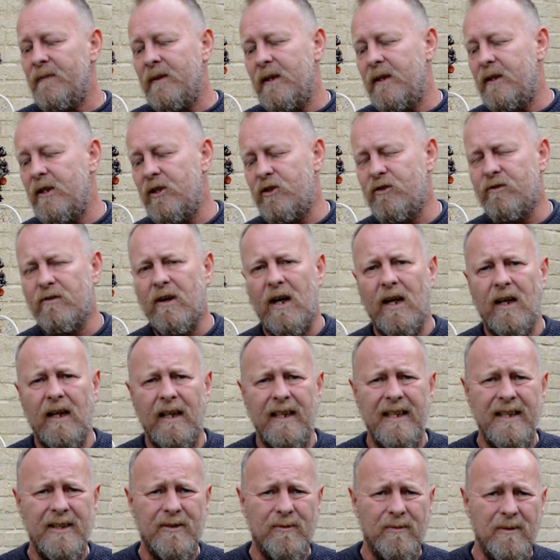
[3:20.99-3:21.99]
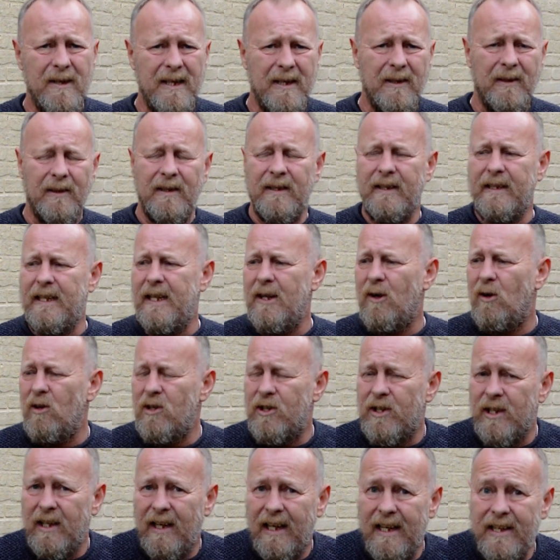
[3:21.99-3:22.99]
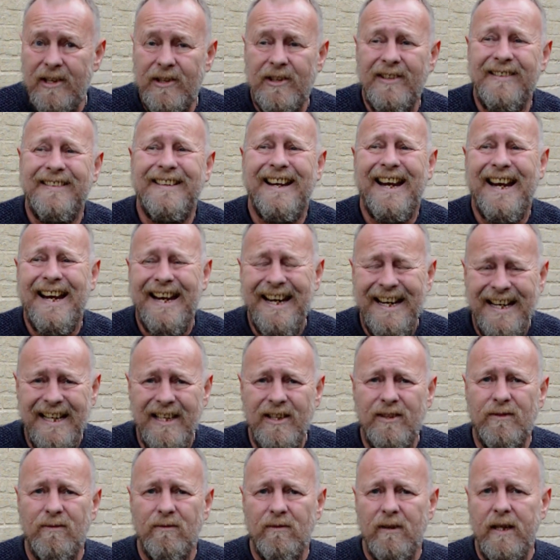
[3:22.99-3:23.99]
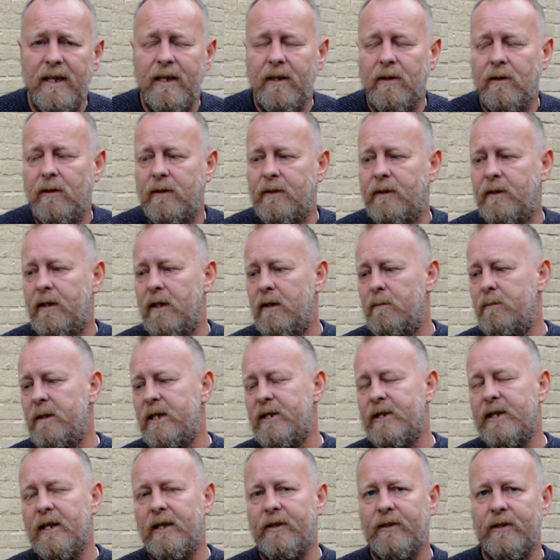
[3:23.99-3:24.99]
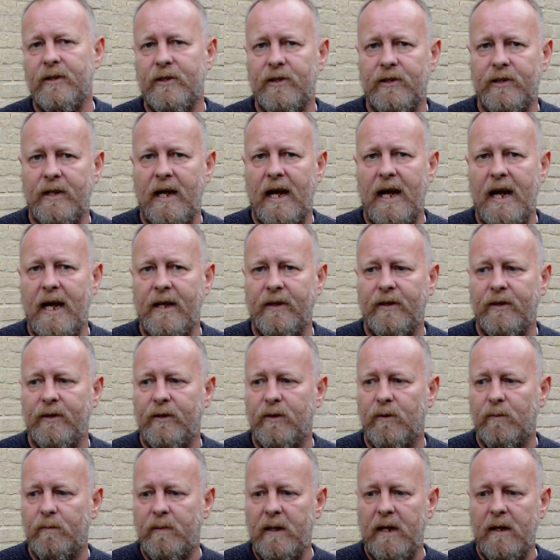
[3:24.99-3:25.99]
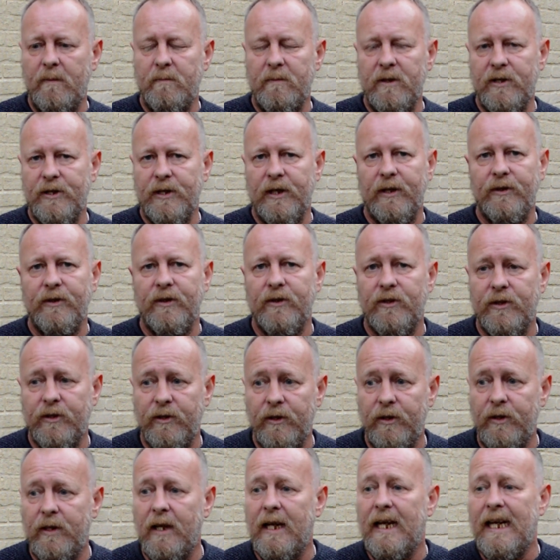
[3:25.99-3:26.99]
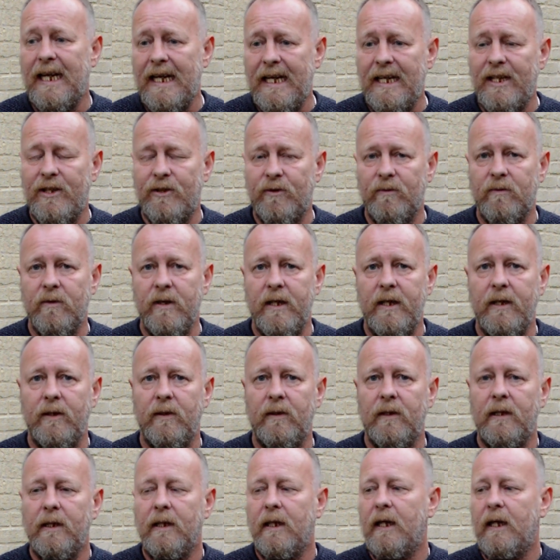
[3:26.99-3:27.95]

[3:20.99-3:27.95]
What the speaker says: the struggle is real, the isolation is real, the misunderstanding or being misunderstood is real,